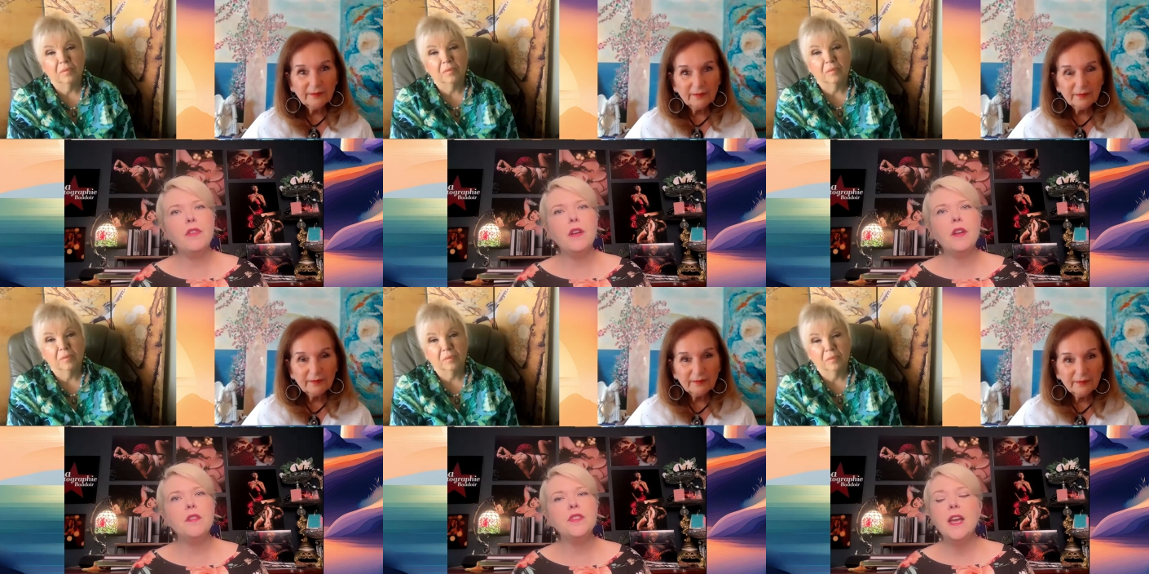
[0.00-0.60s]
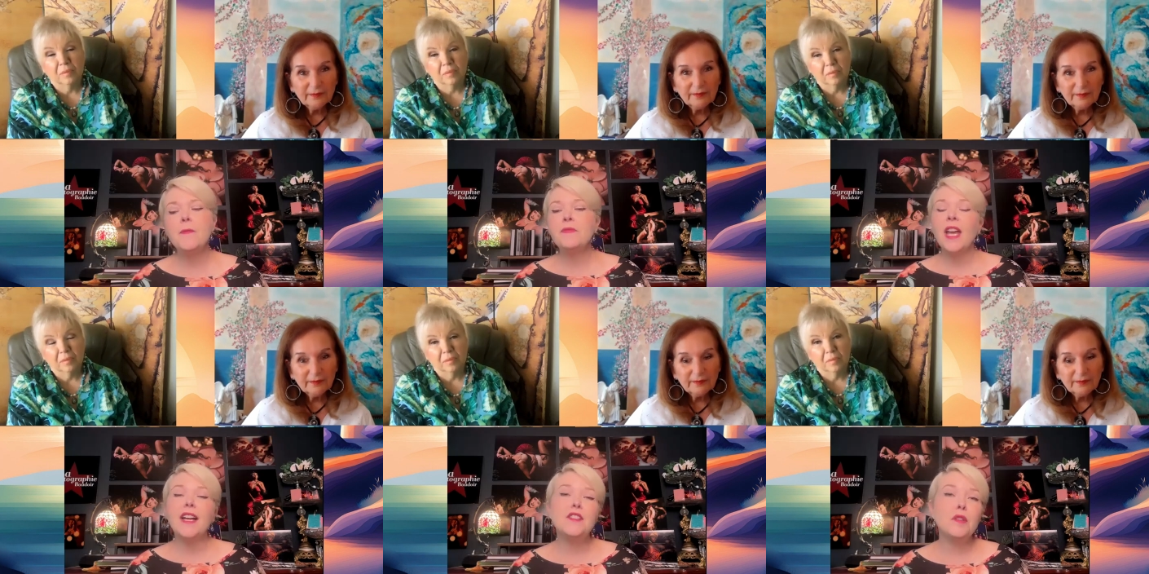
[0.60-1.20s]
Speaker 1: photos.
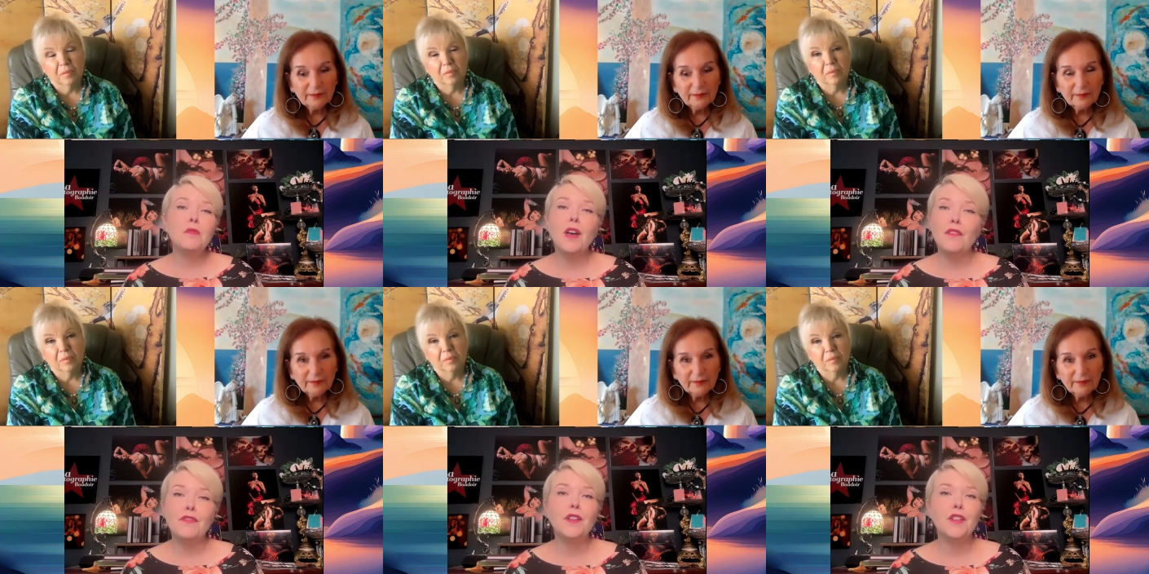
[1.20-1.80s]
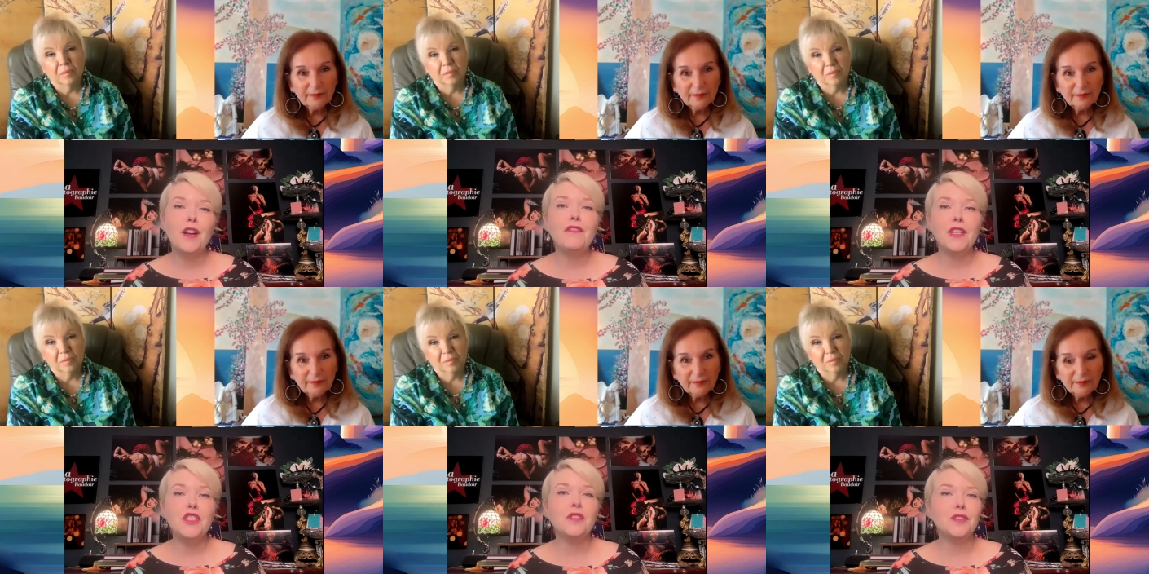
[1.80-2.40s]
I do love
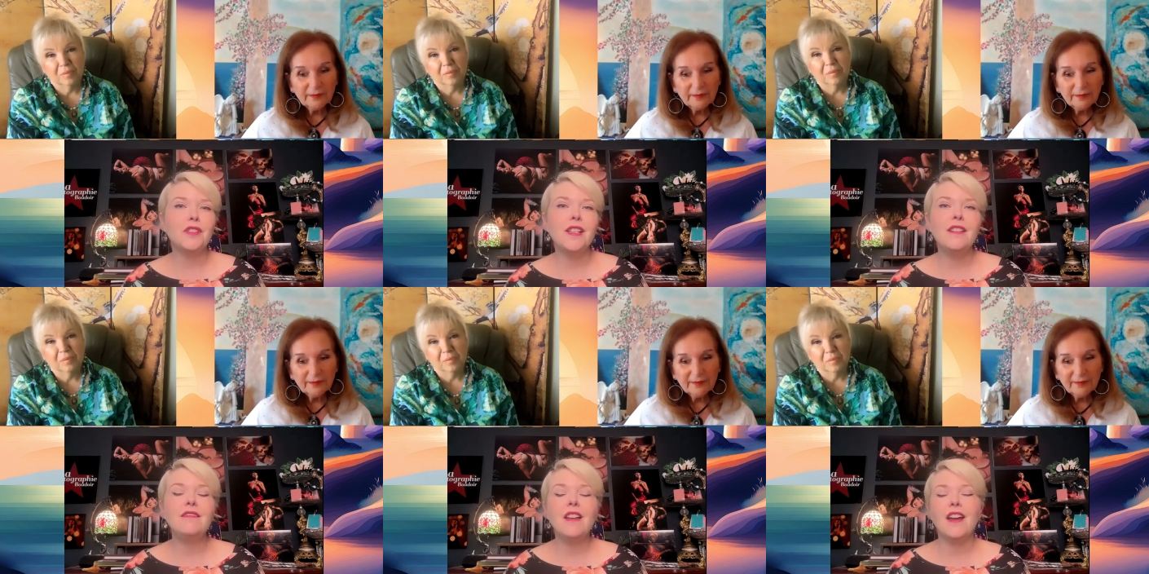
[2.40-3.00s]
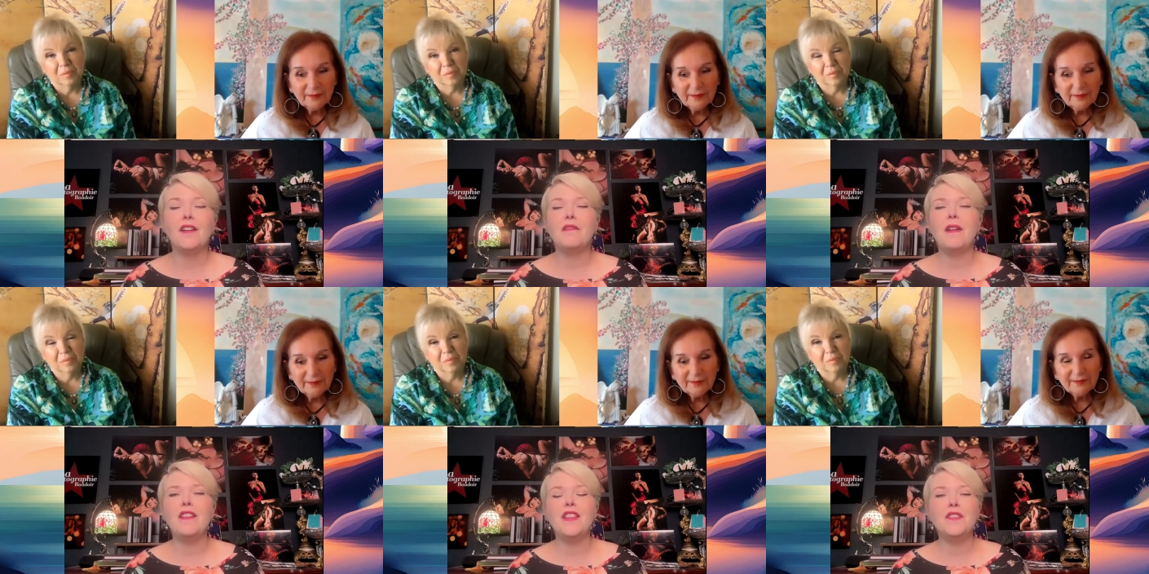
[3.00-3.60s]
photographing children. Um, mm-hmm.
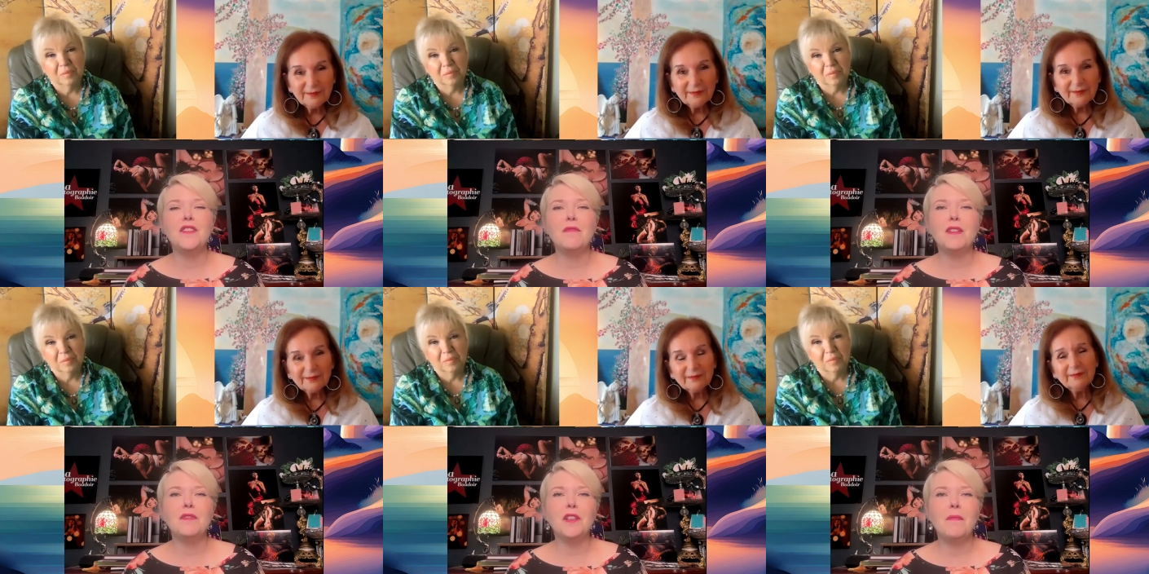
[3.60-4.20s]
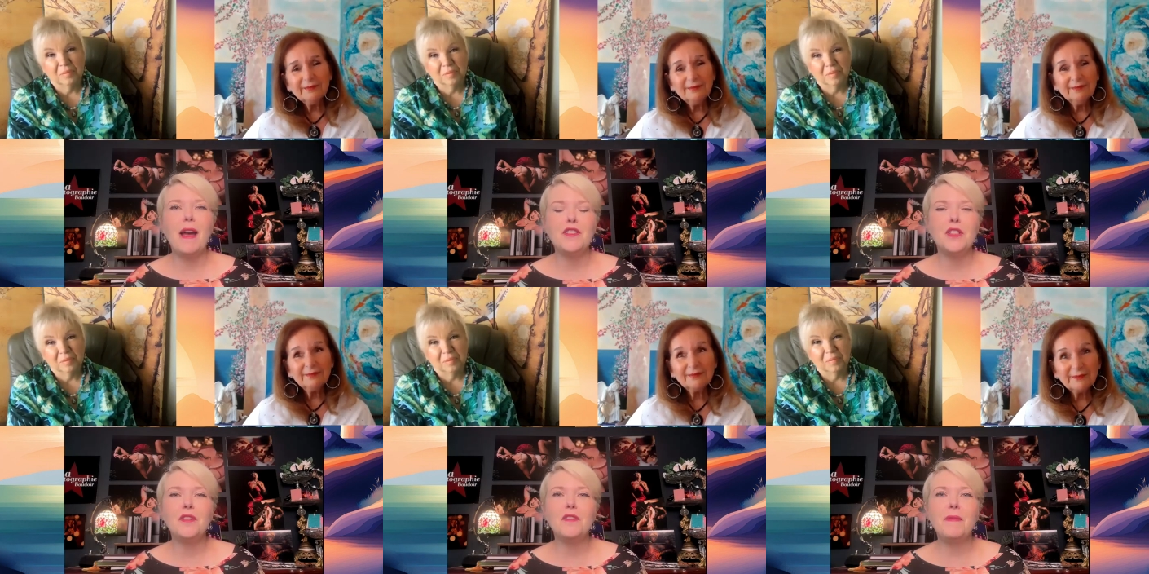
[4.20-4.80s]
I think there's something really
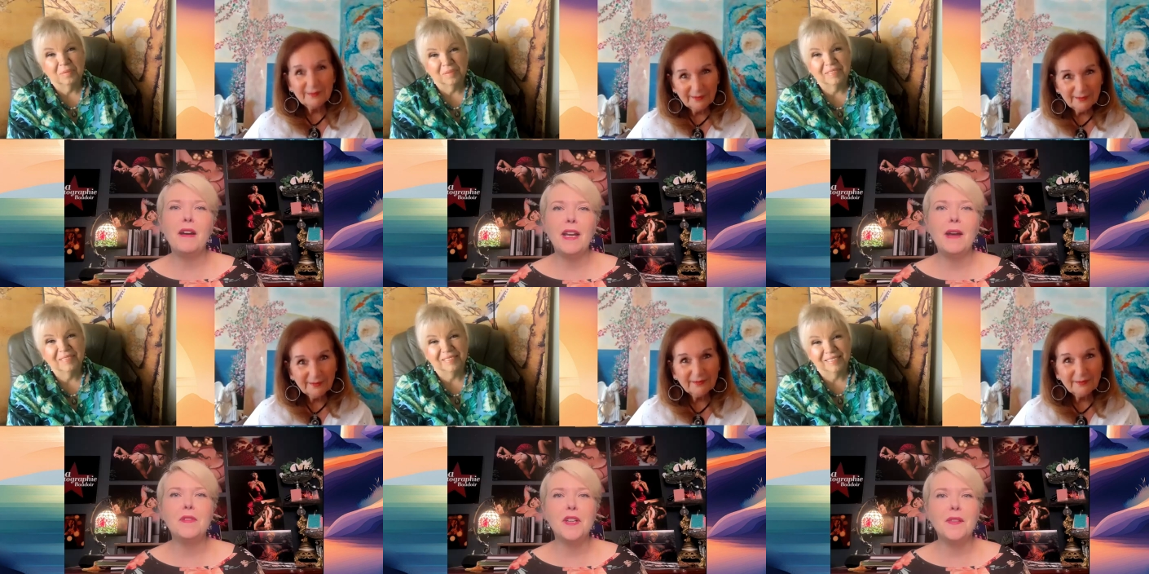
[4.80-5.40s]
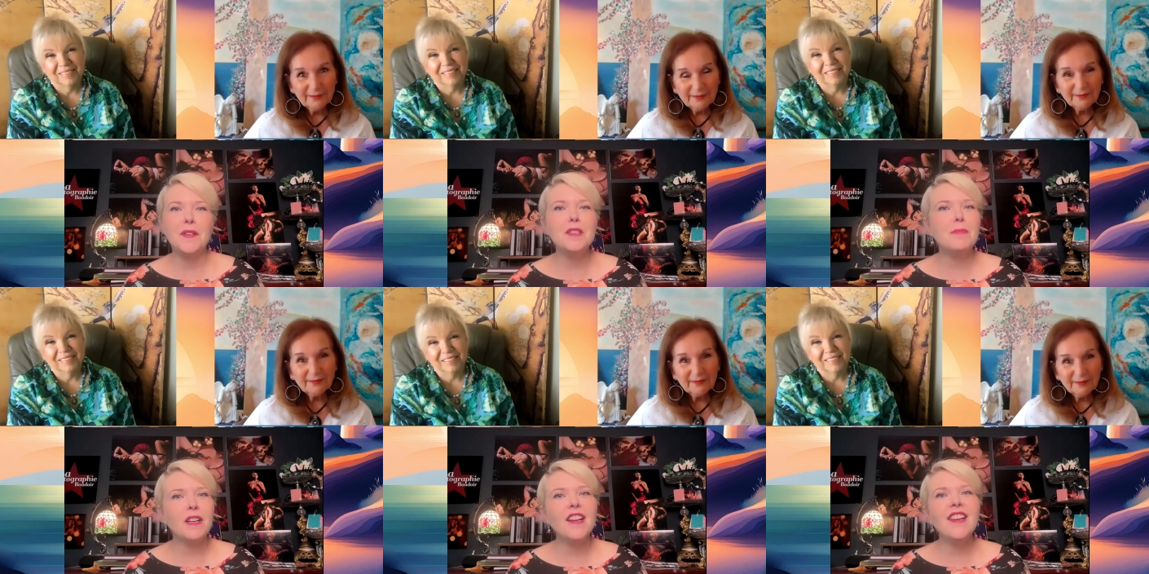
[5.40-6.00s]
magical about capturing their
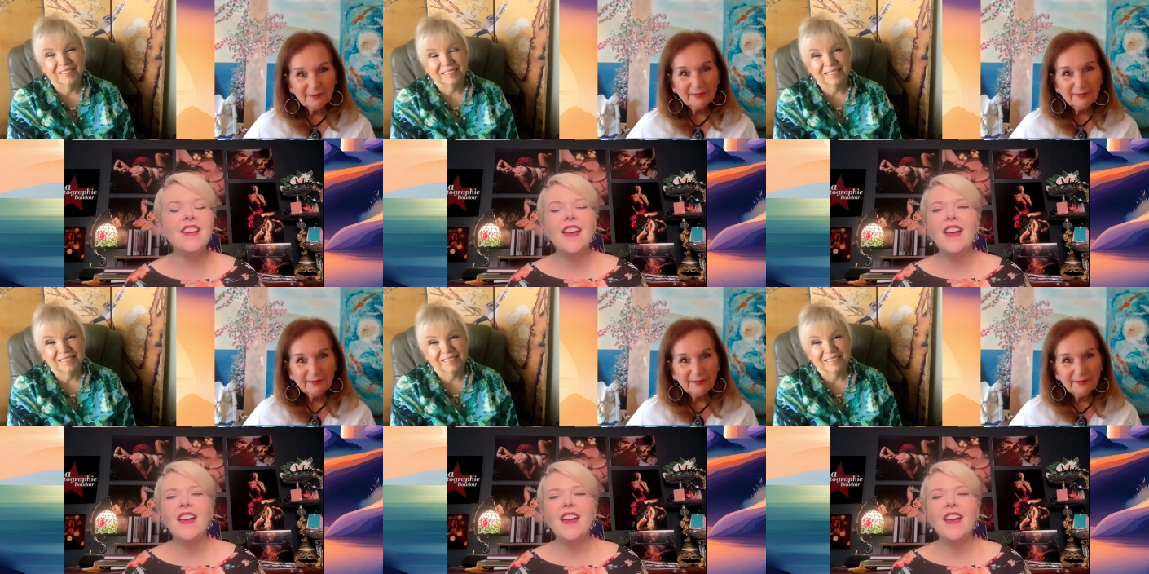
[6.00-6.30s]
spirit.